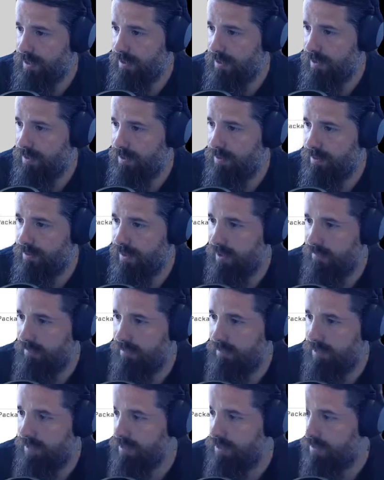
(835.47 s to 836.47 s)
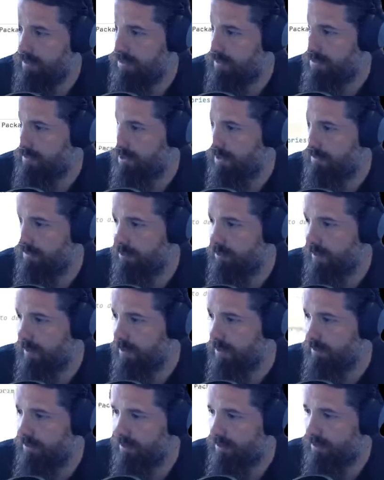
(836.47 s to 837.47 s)
we have dependency, resolve dependency with
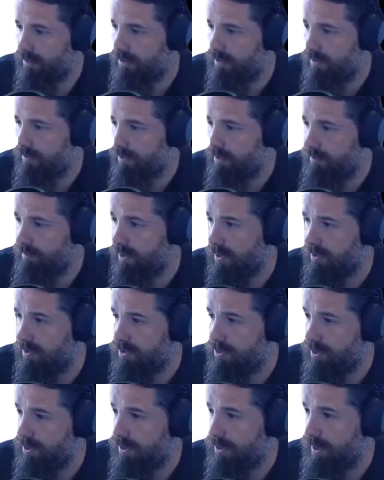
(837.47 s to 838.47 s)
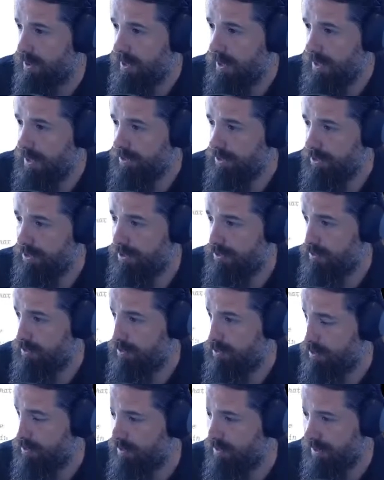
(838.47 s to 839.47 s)
Composer. So one of the
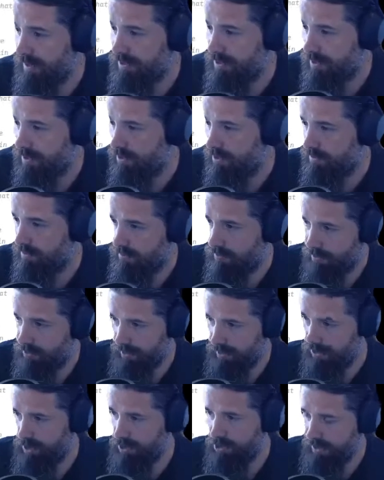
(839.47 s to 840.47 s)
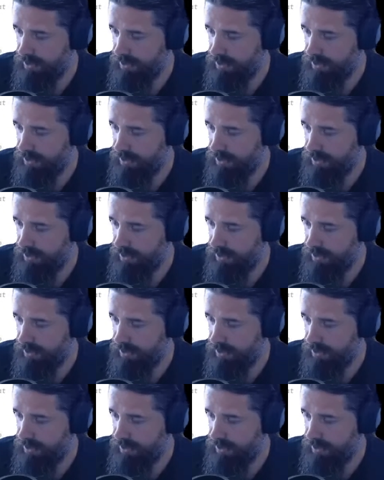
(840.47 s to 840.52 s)
things I'd got wrong initially,